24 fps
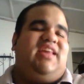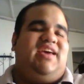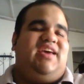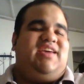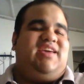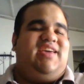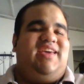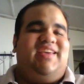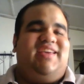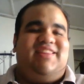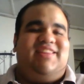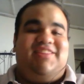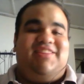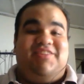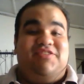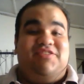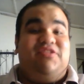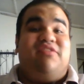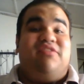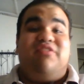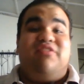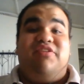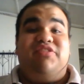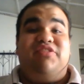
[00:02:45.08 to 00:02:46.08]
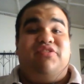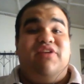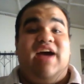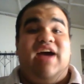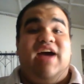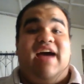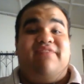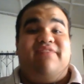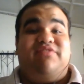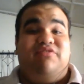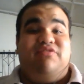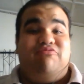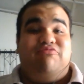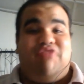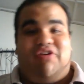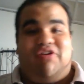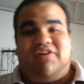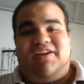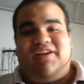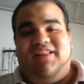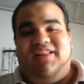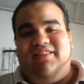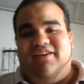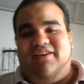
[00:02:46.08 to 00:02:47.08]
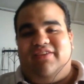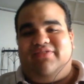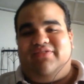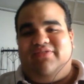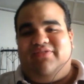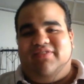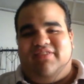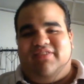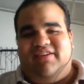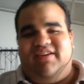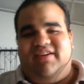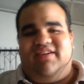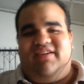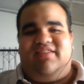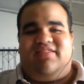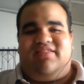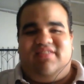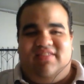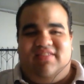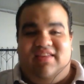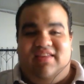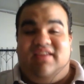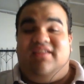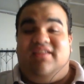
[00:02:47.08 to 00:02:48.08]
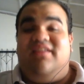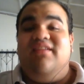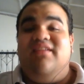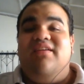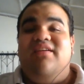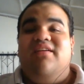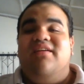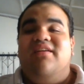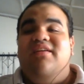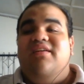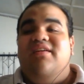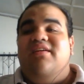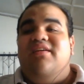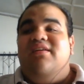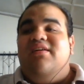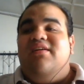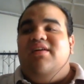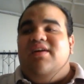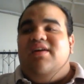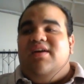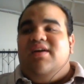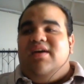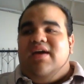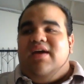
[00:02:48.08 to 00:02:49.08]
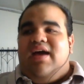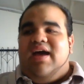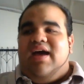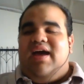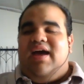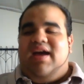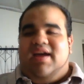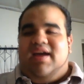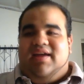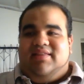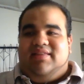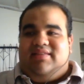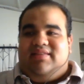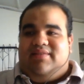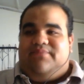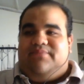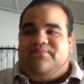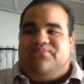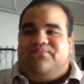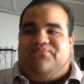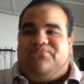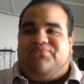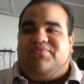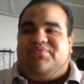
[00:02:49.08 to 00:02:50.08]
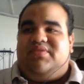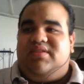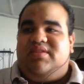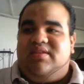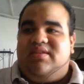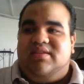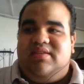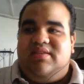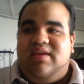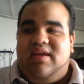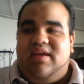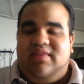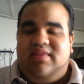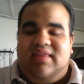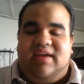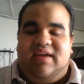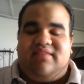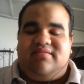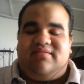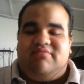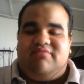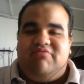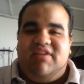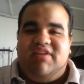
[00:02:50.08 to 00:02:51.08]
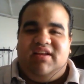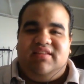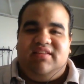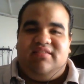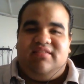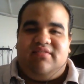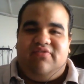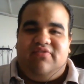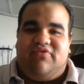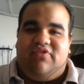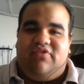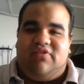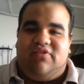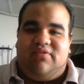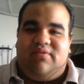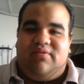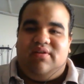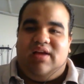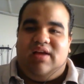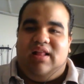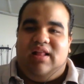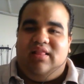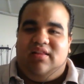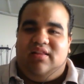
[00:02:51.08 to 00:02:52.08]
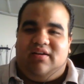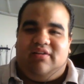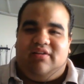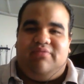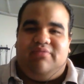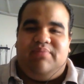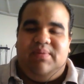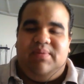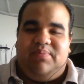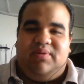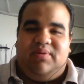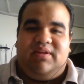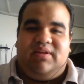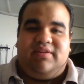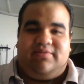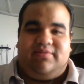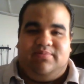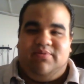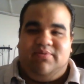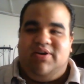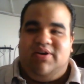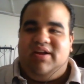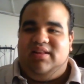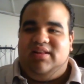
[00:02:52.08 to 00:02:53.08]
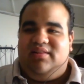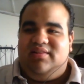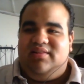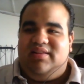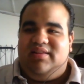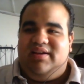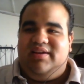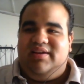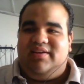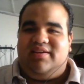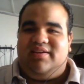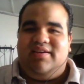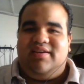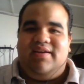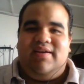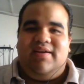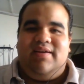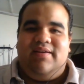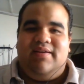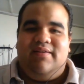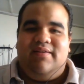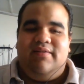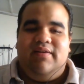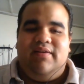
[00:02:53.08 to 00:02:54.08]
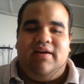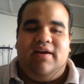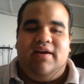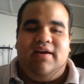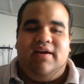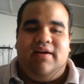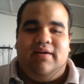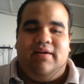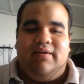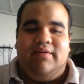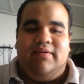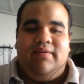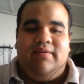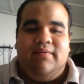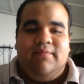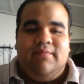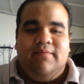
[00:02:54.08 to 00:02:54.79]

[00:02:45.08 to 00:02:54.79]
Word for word: like it, you're going to have to work a lot to get there. And and that's reality for a lot of people as well. Like uh,